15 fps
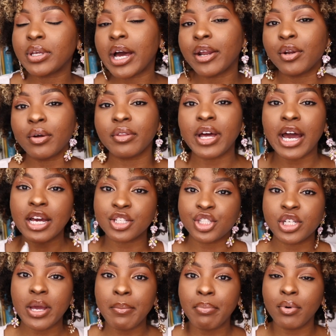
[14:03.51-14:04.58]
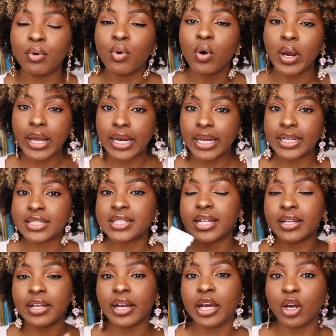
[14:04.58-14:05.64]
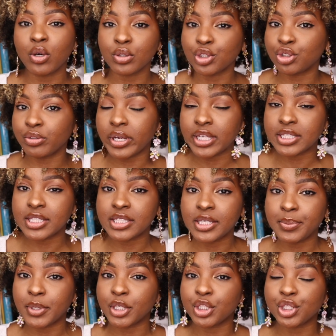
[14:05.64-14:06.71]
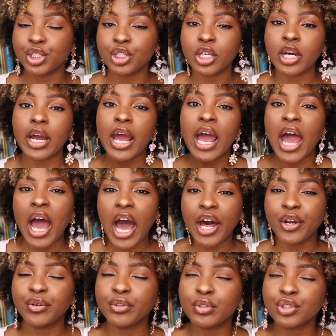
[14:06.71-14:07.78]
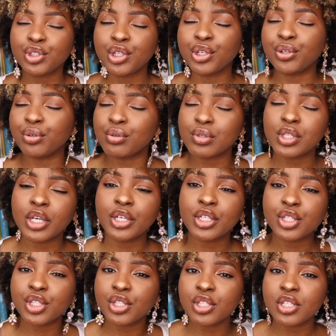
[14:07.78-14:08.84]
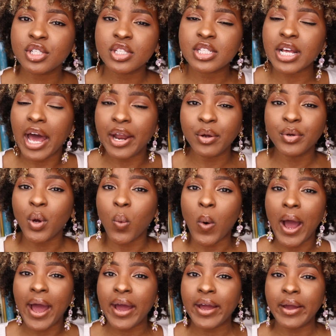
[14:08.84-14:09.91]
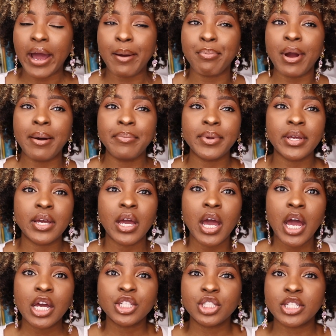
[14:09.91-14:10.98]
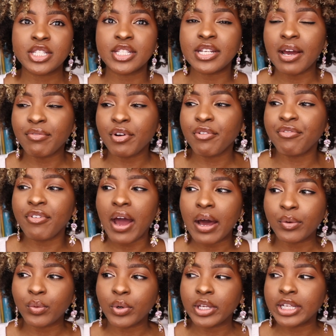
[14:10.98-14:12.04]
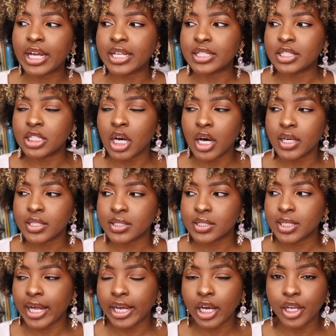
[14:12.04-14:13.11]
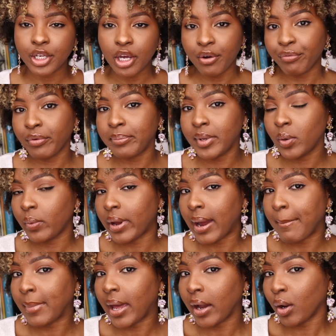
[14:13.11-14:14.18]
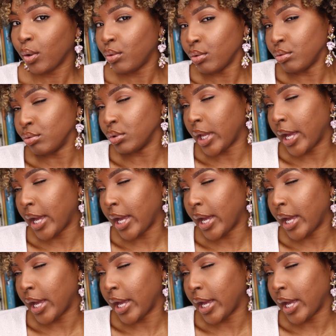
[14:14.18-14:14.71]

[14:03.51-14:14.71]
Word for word: y'all know that I shampoo or cleanse and then I go straight into deep conditioner. I don't usually use conditioners. I don't know why. I probably just never found one that does like enough for me where I'm like, ooh,